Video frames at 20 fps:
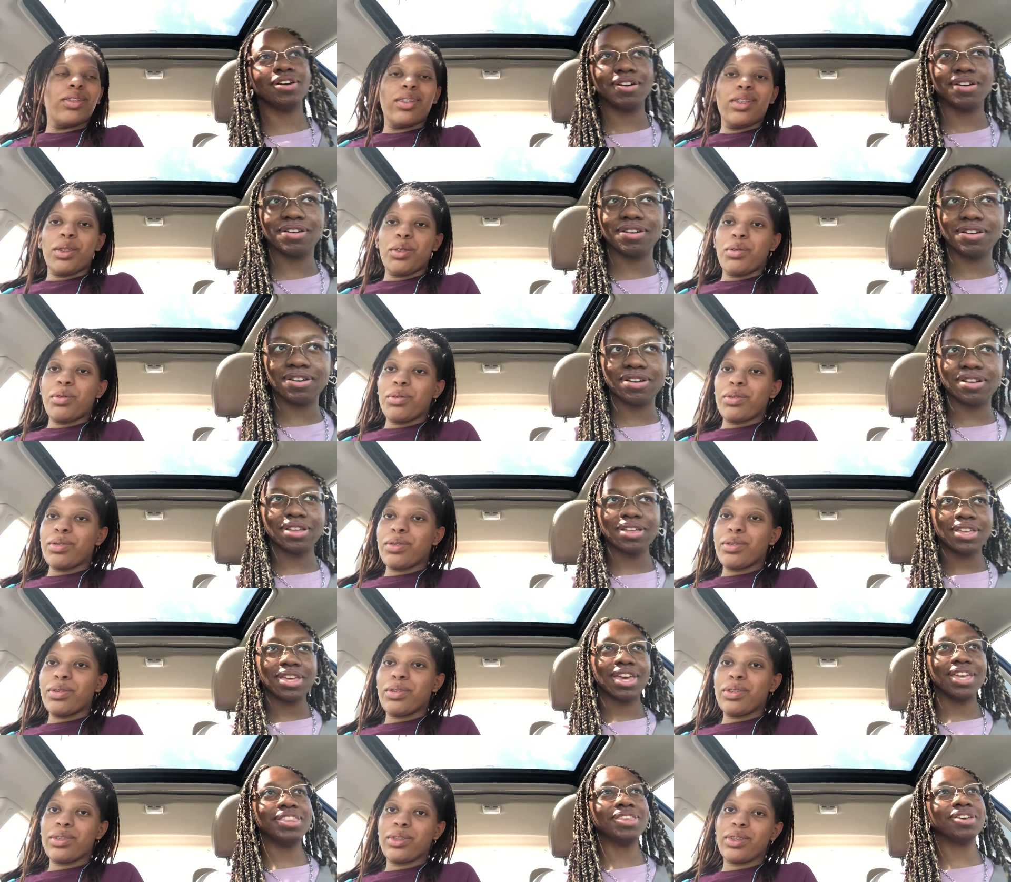Speaker 1: are
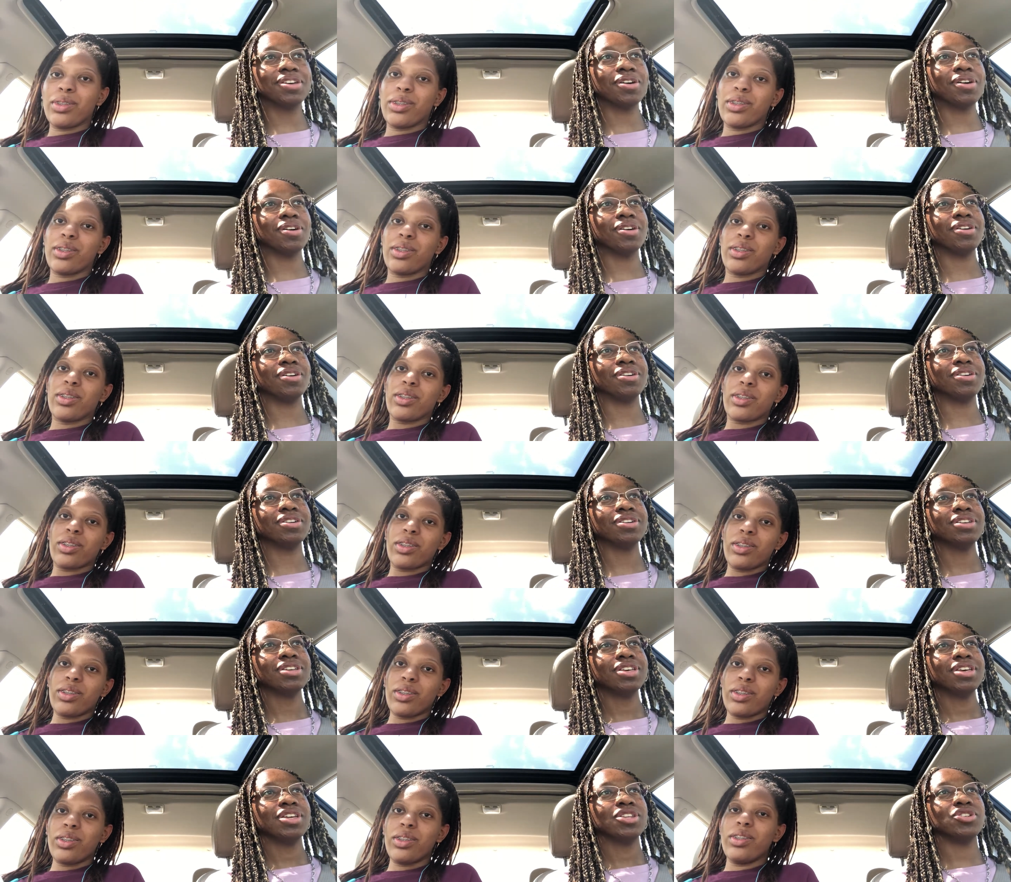in the car
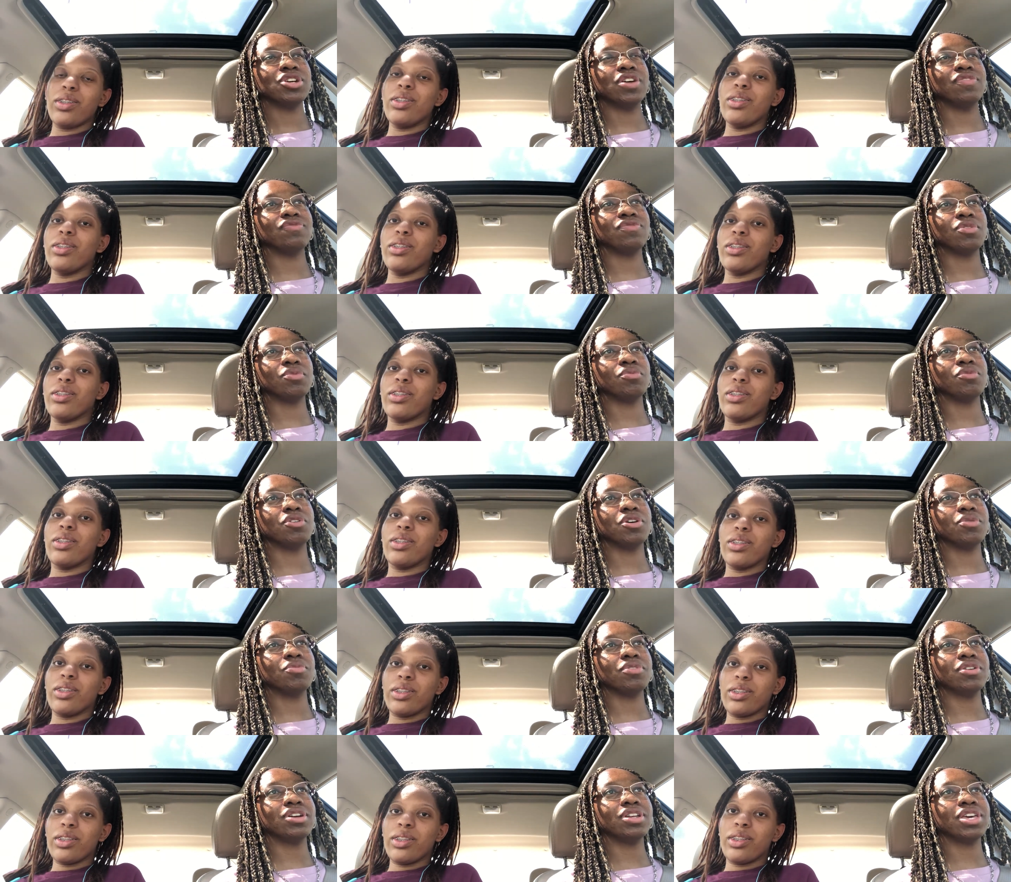driving from
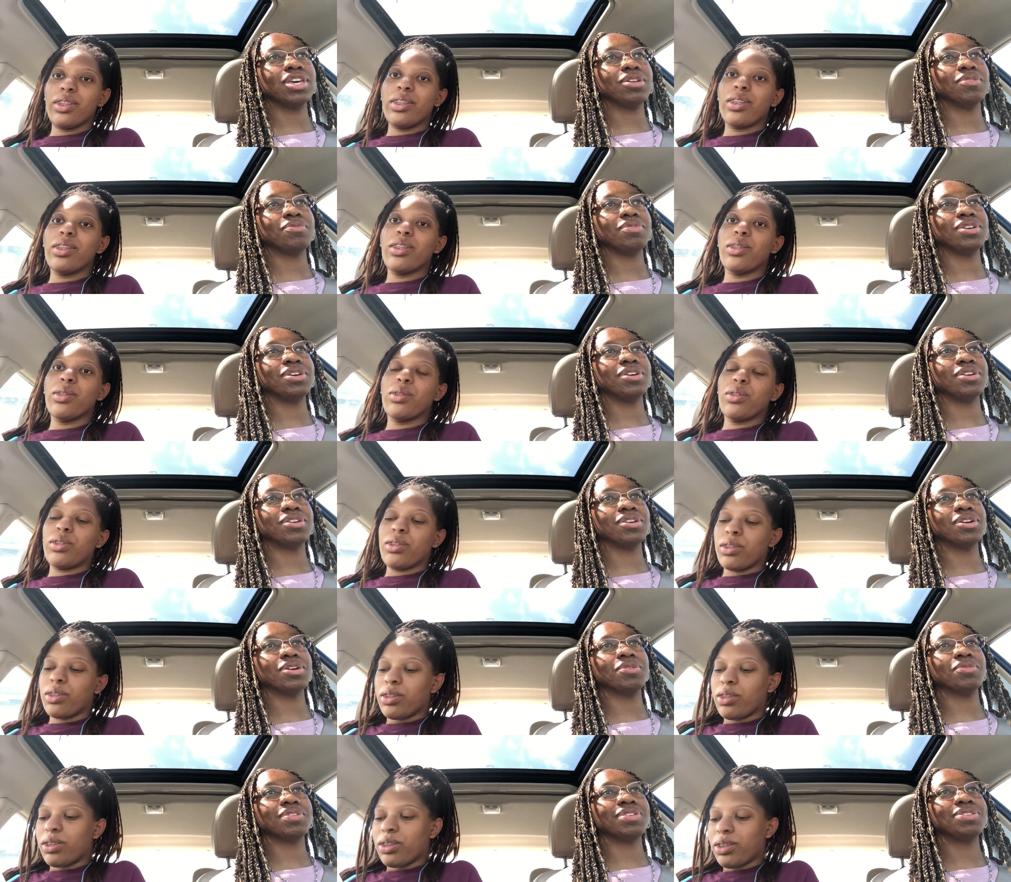Walmart and we are
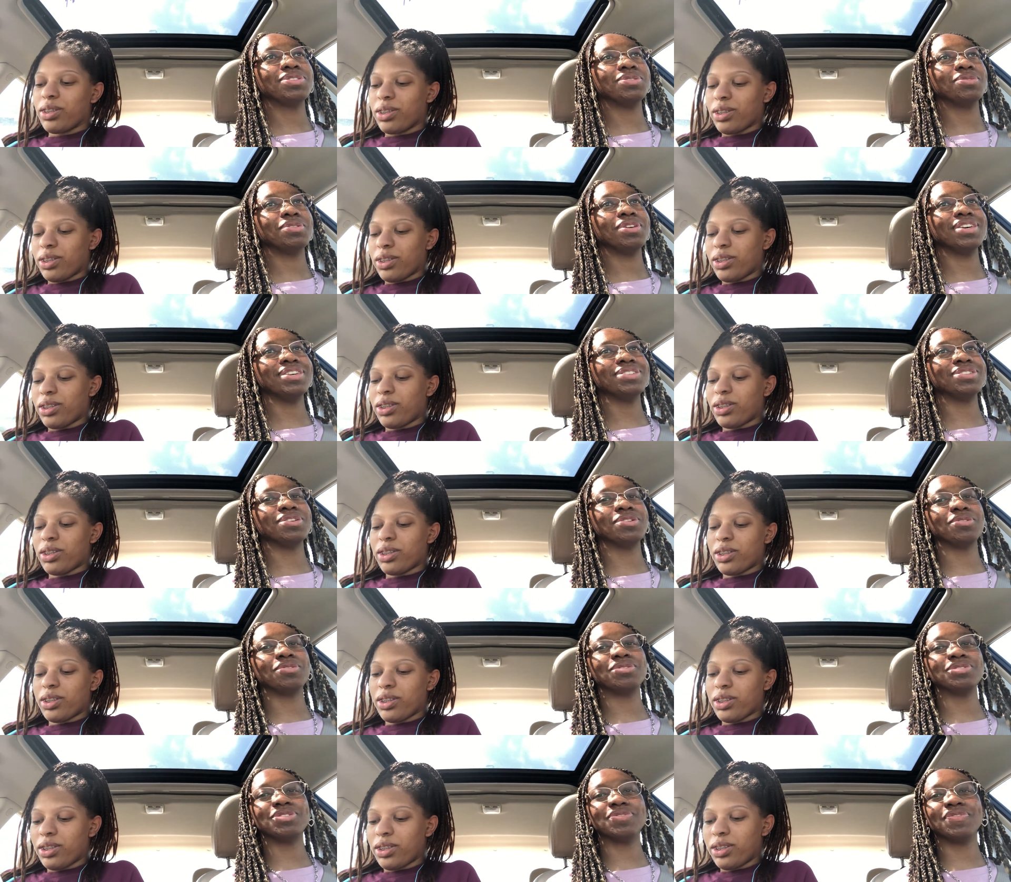going to
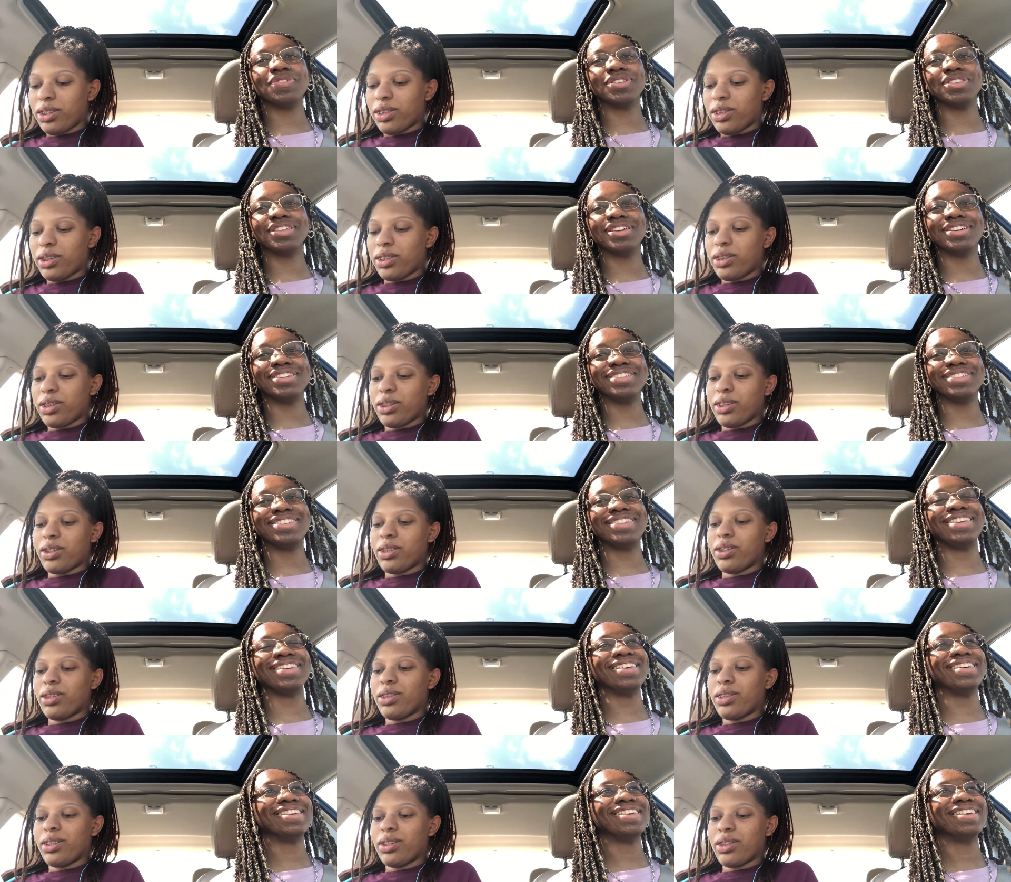Izzo's for lunch.
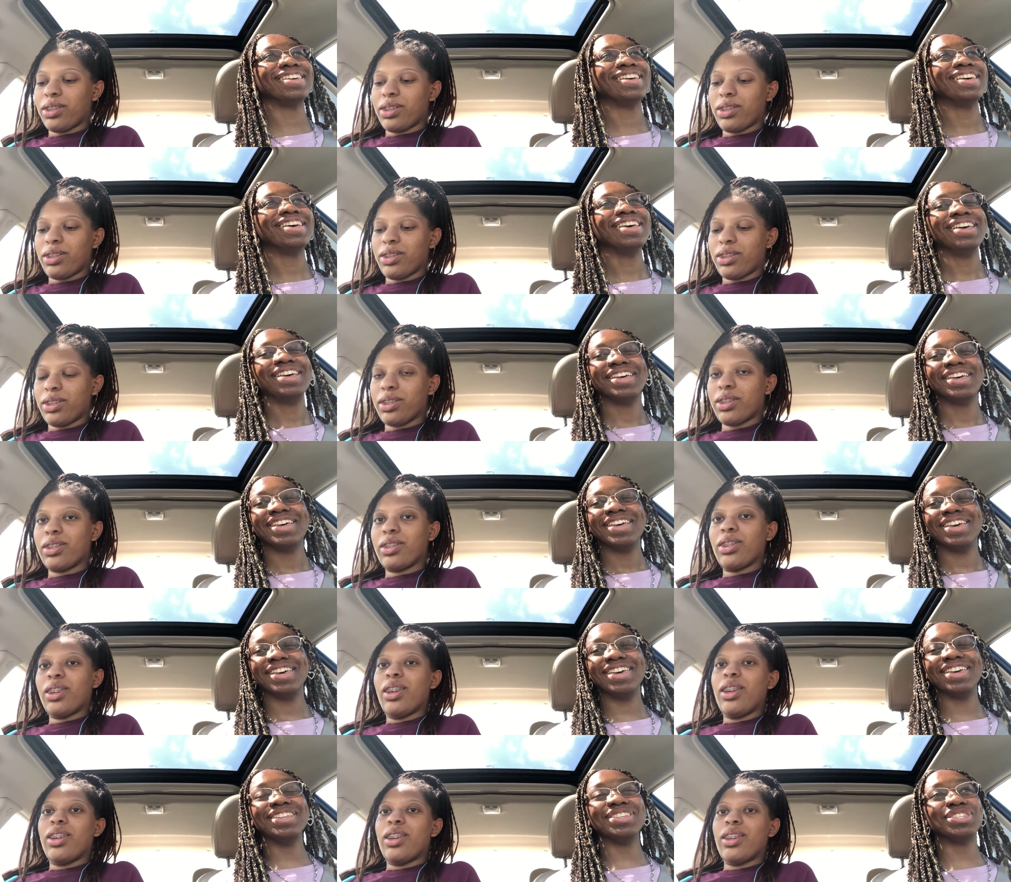
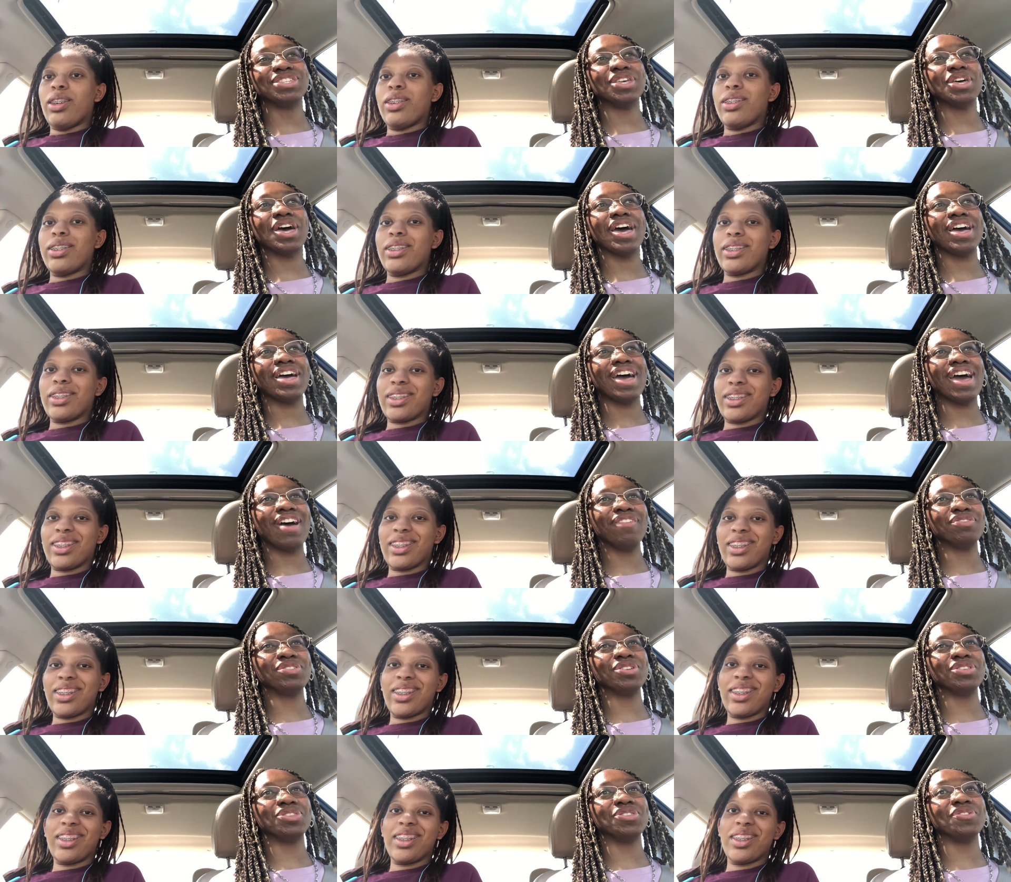It's after
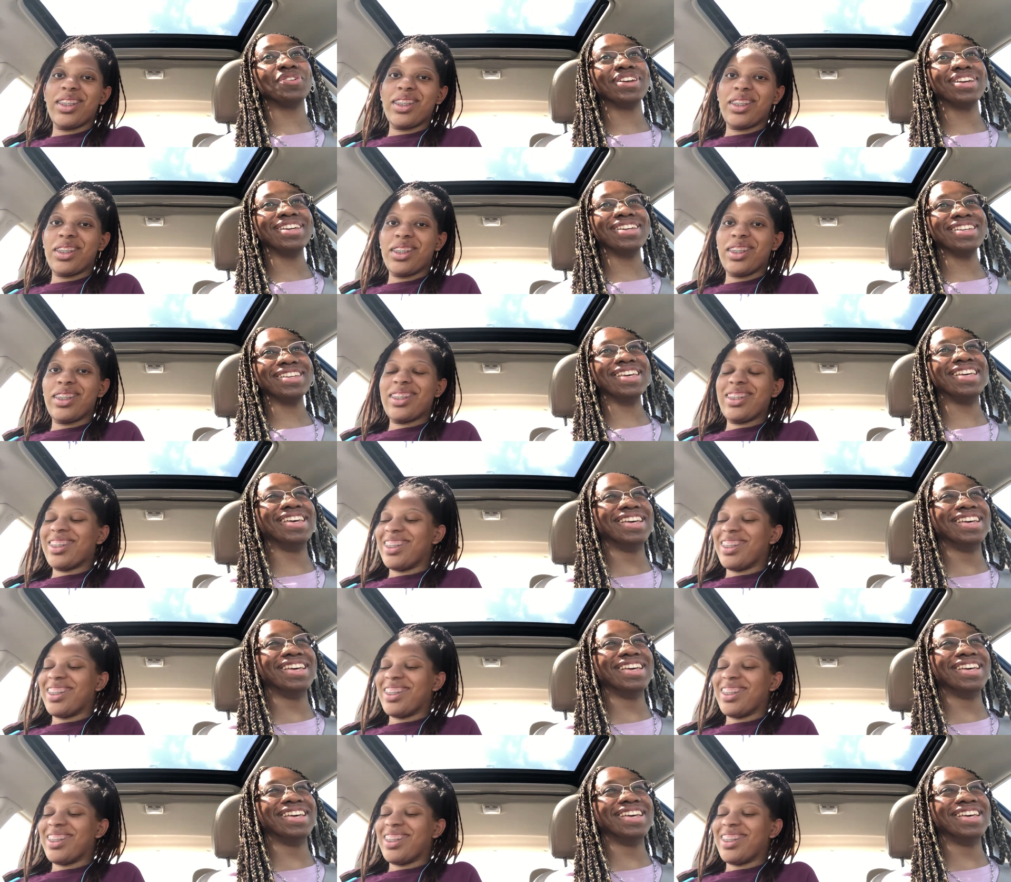three